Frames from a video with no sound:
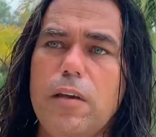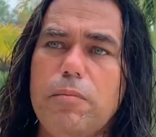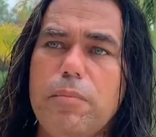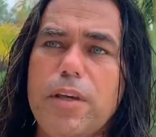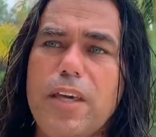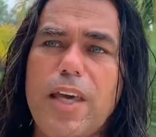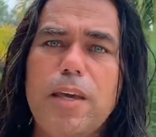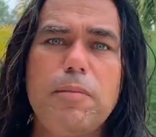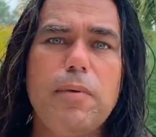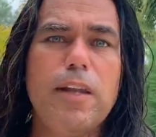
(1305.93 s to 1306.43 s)

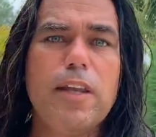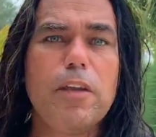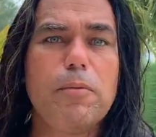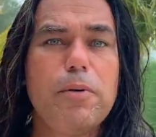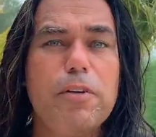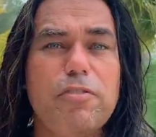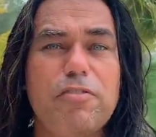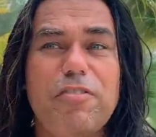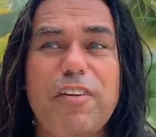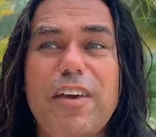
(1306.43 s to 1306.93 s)
became a little
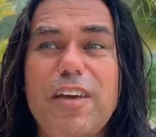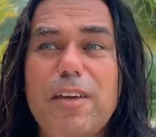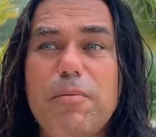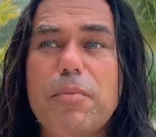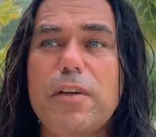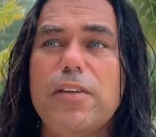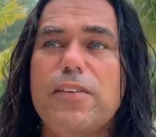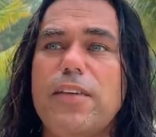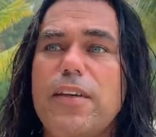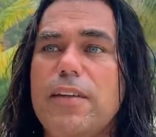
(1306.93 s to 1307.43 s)
bit
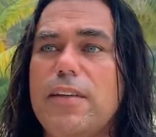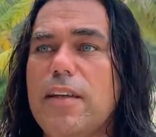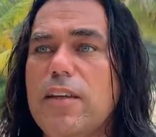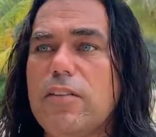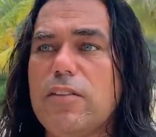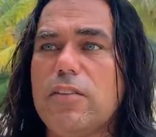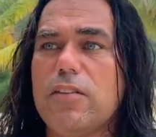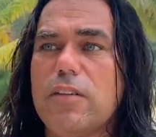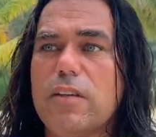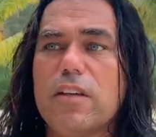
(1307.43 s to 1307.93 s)
famous in
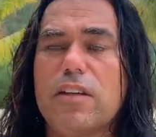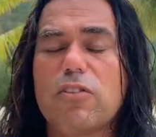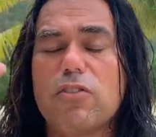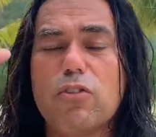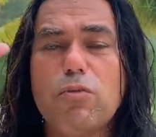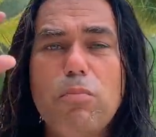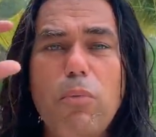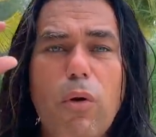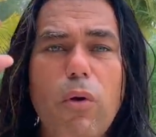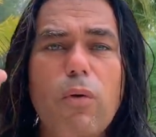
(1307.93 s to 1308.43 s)
this
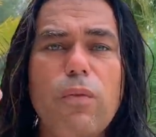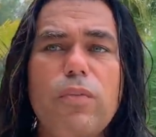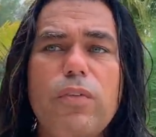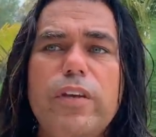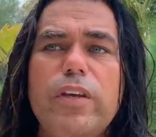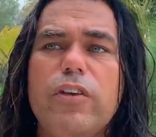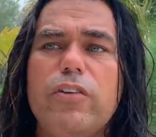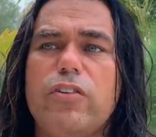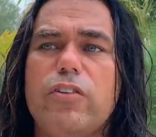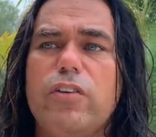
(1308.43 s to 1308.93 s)
small
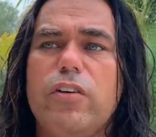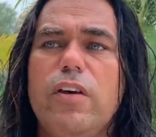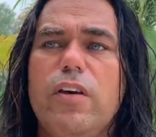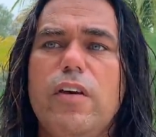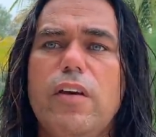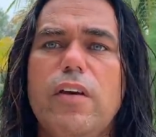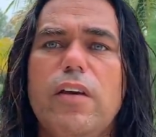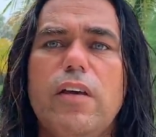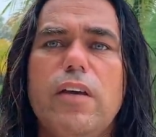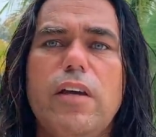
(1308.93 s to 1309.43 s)
niche
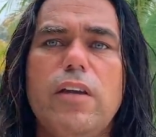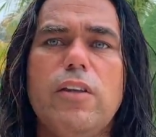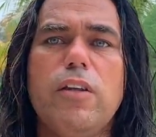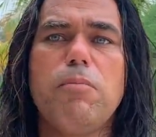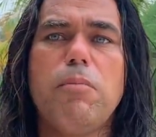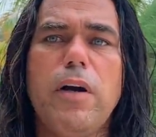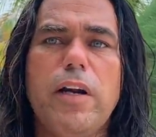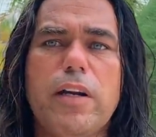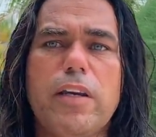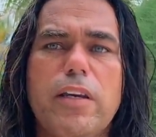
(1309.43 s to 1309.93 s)
in the
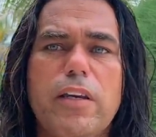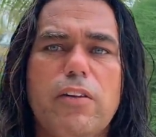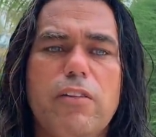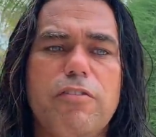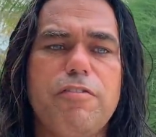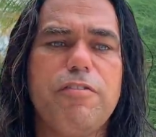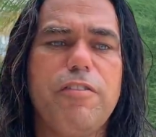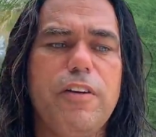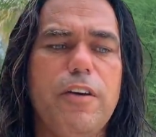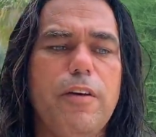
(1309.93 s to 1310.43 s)
market
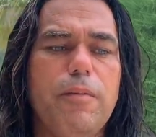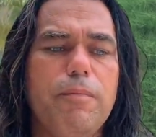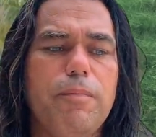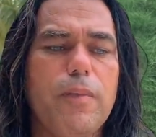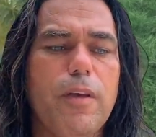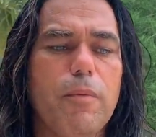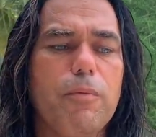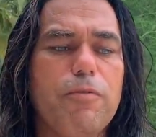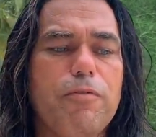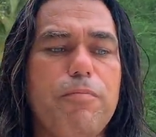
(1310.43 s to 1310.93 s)
of, um,
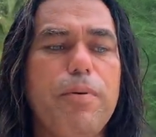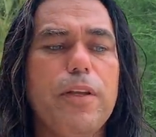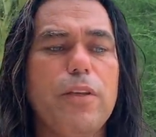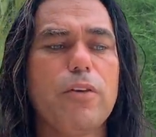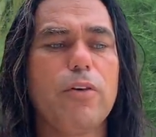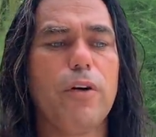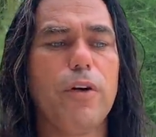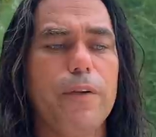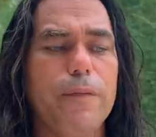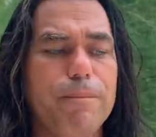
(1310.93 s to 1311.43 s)
of
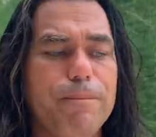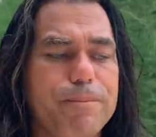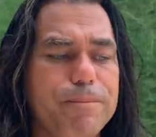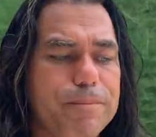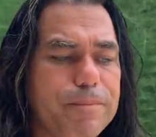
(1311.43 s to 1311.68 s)
Bitcoin.